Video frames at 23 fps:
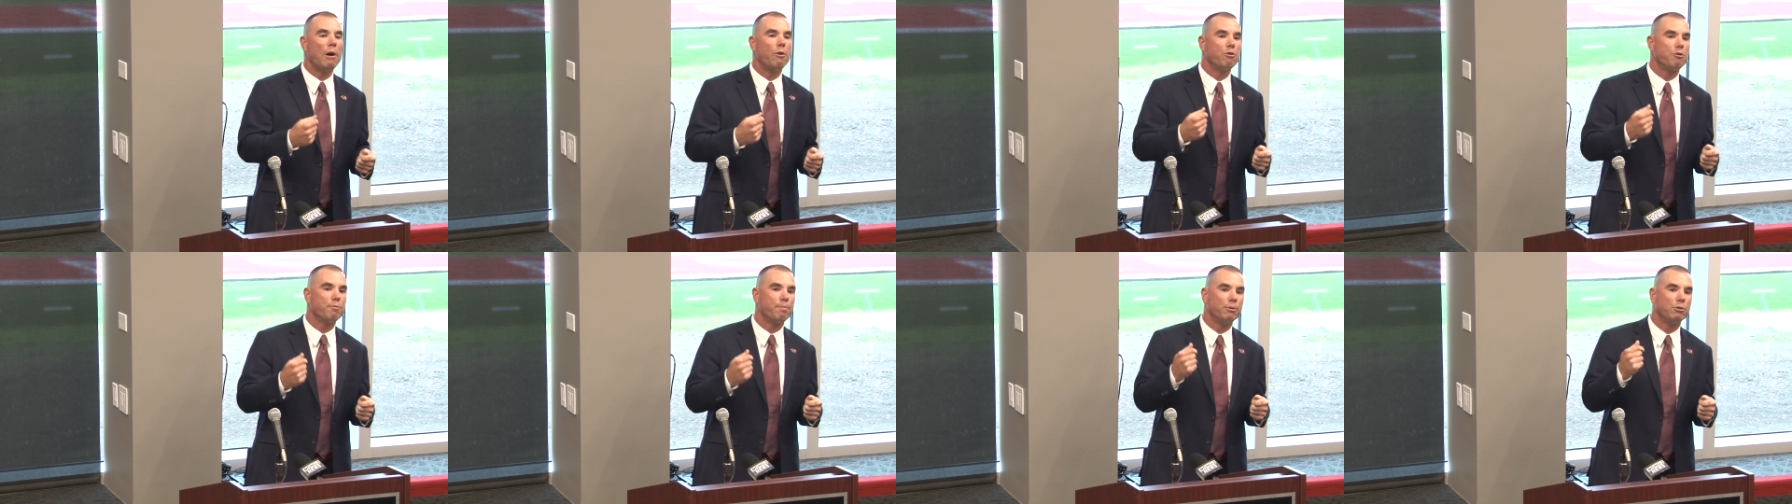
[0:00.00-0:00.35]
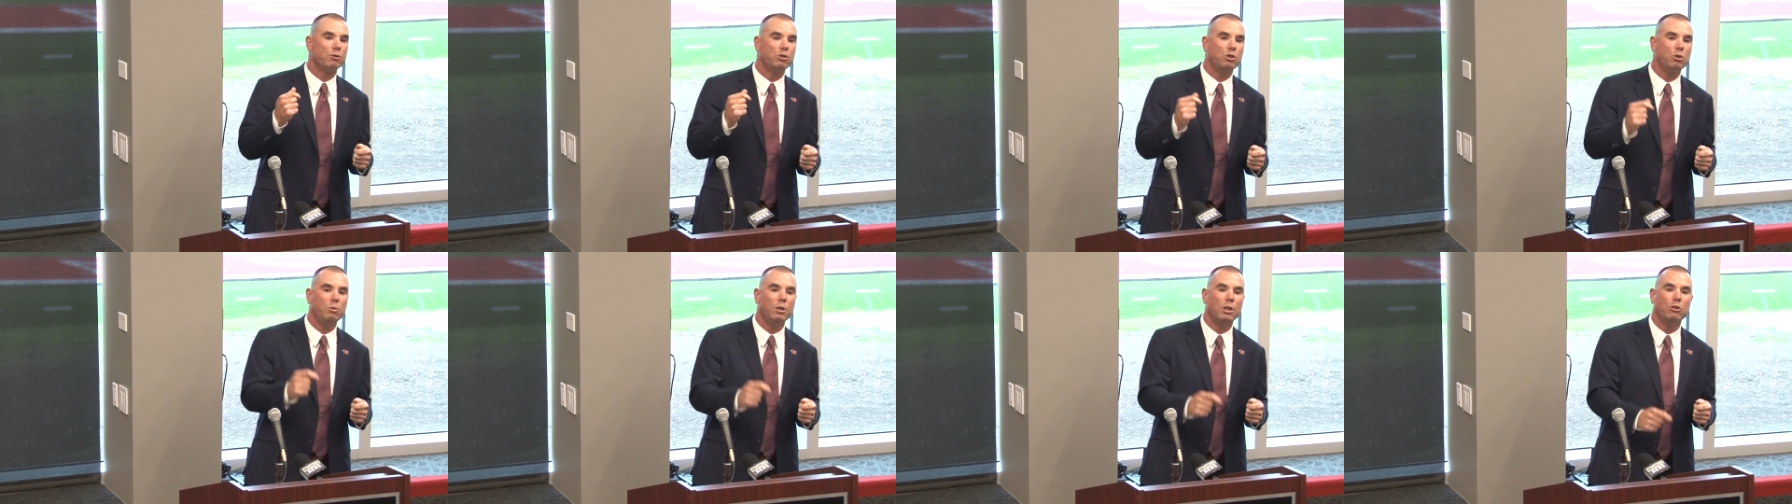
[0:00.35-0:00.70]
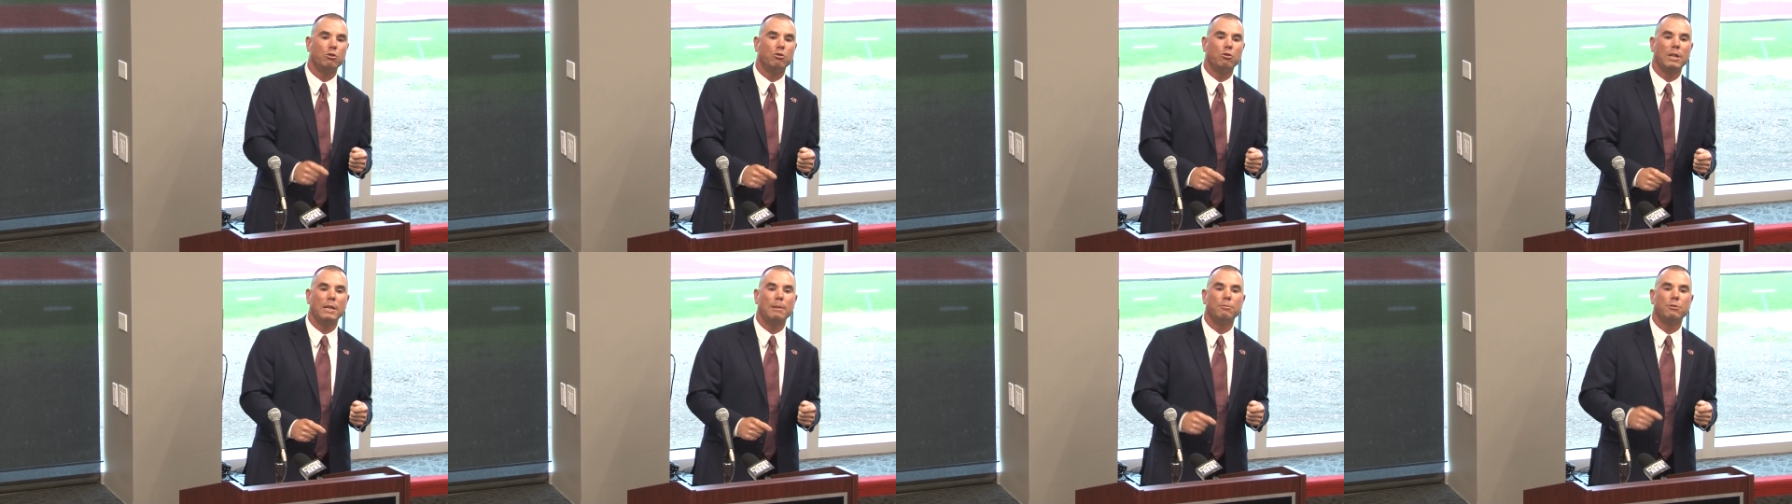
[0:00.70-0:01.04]
was pursuing a
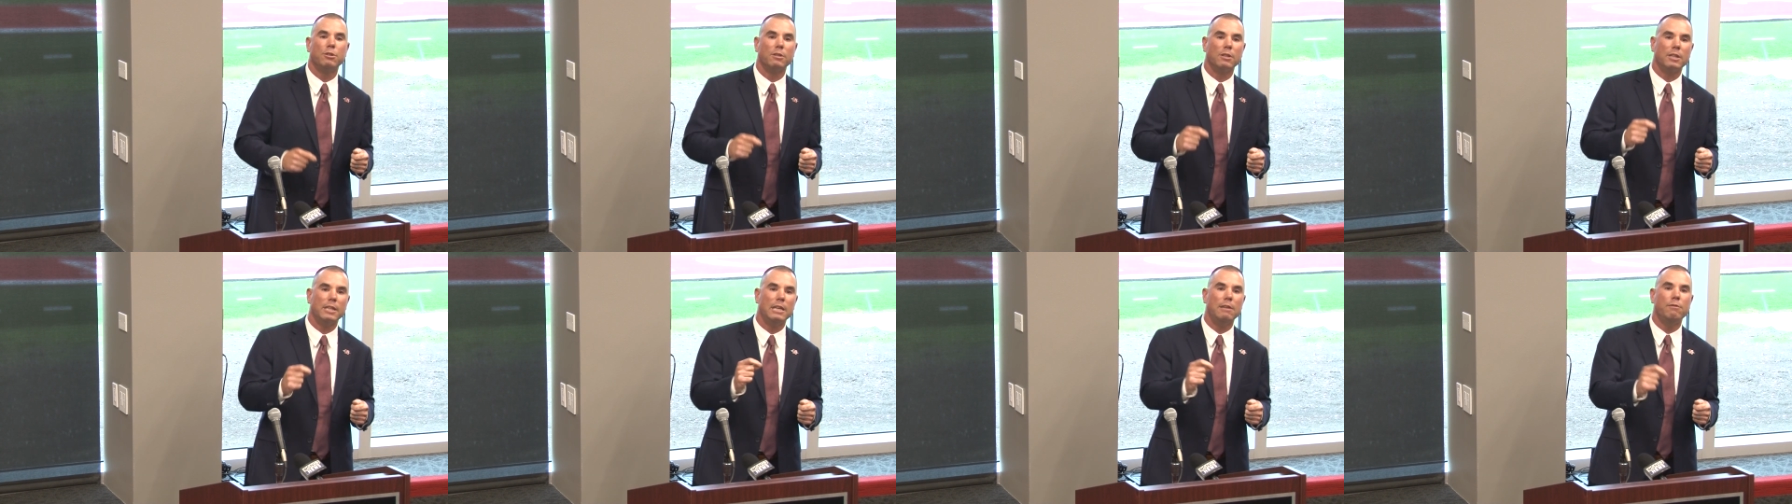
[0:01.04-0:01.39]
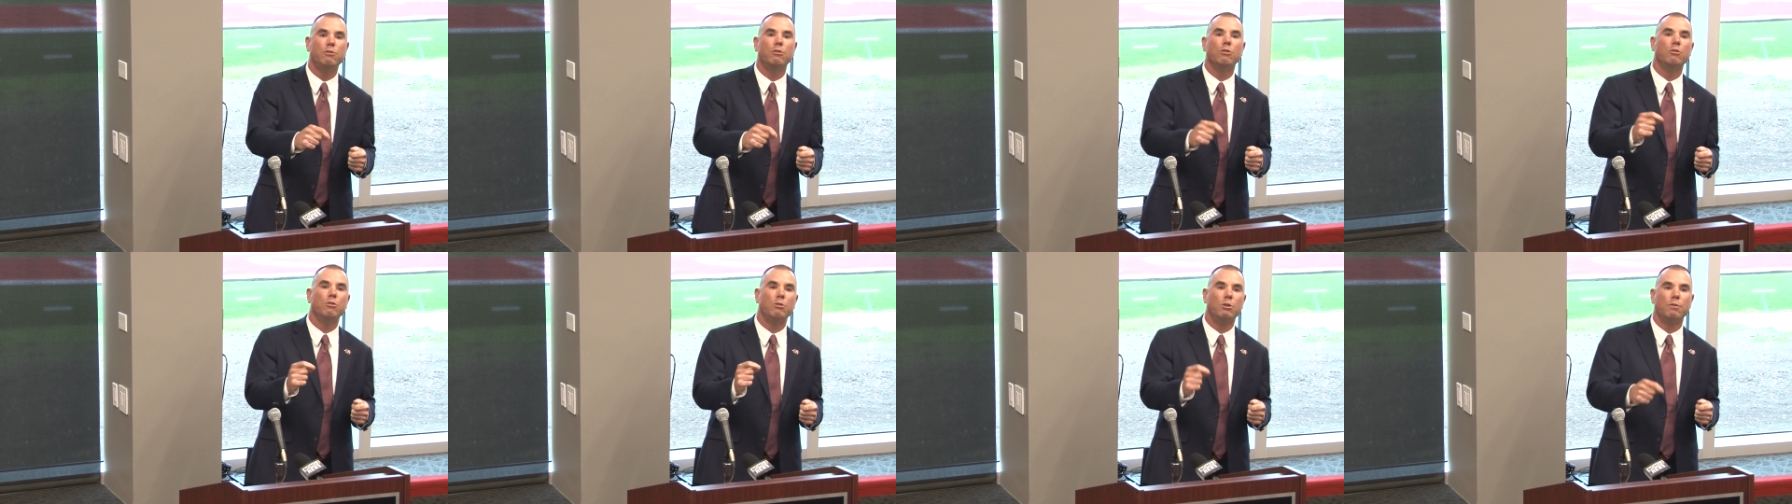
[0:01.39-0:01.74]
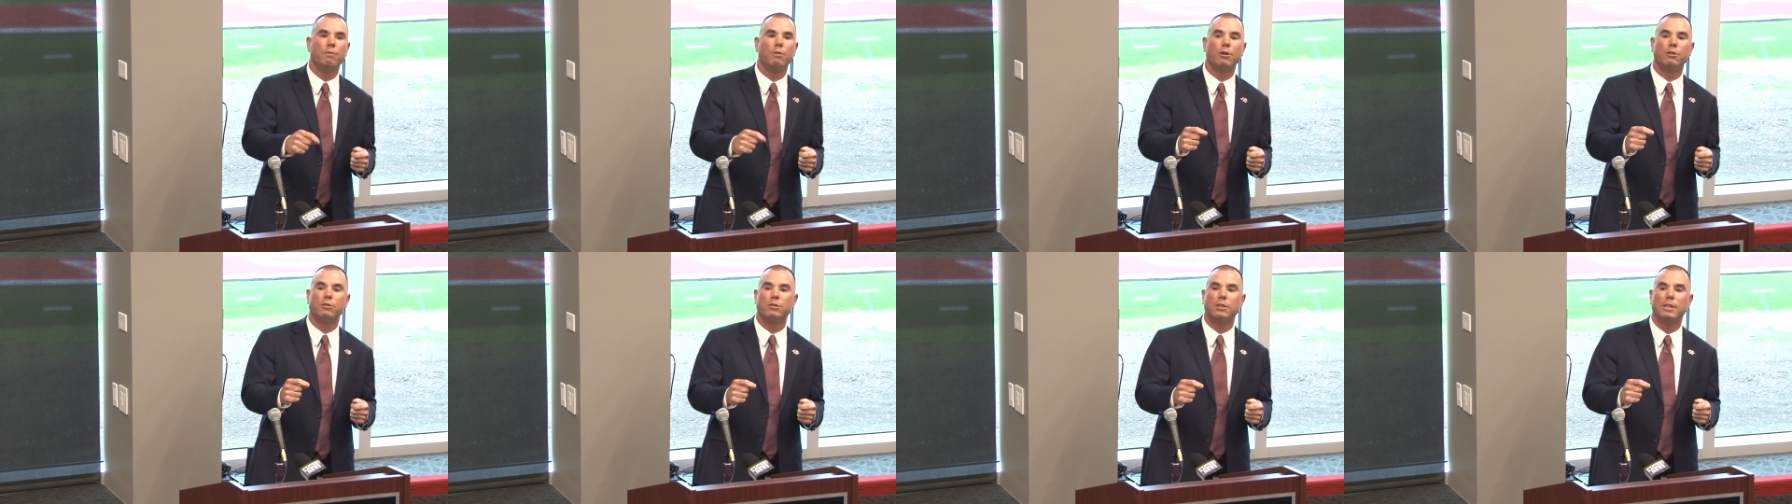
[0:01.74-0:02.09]
dream to leave your
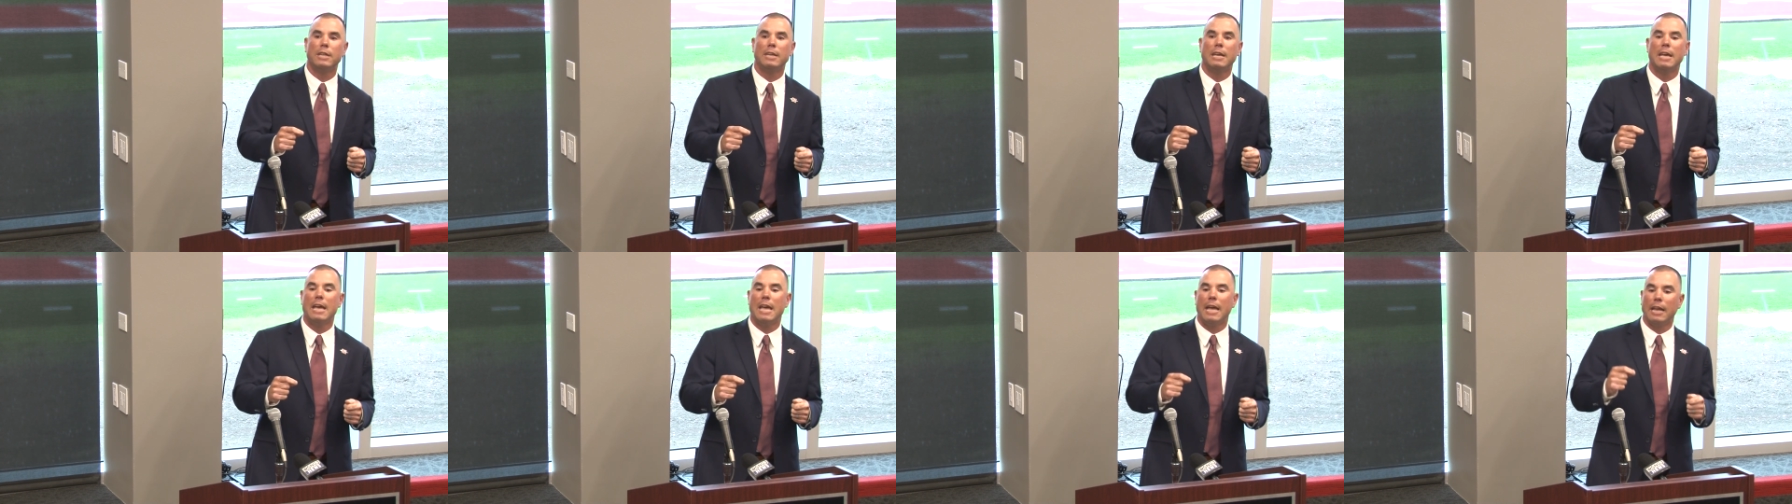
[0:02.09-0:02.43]
university